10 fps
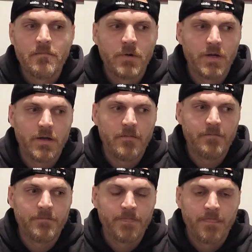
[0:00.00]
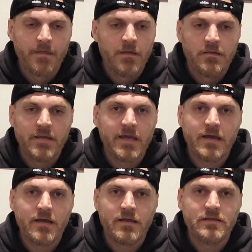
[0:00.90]
but um,
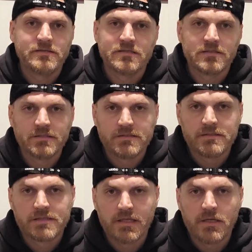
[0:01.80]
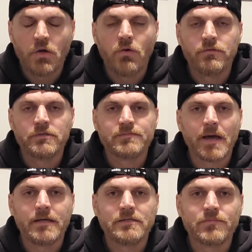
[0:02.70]
yeah, he's just he's just getting old and his
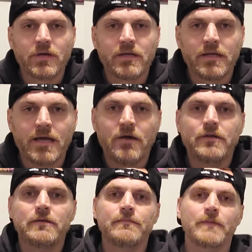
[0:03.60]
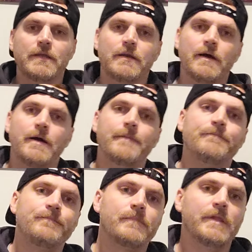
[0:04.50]
body's breaking down and and uh,
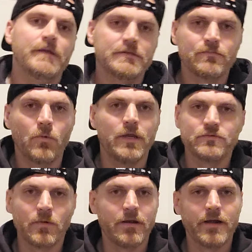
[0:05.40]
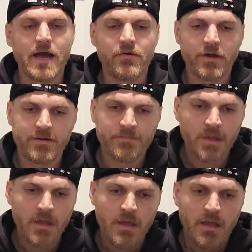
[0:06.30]
it's it's wearing out on him.
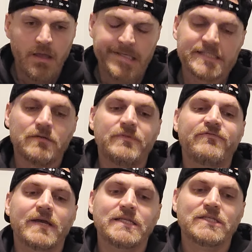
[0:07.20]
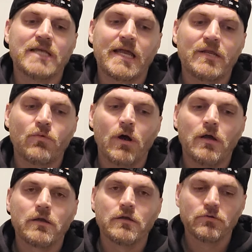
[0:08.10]
He's gonna be fighting Johnny
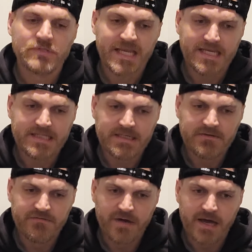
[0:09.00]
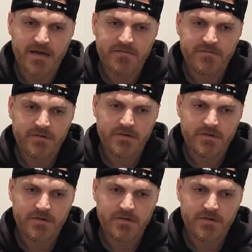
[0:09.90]
Walker, who's eighteen and five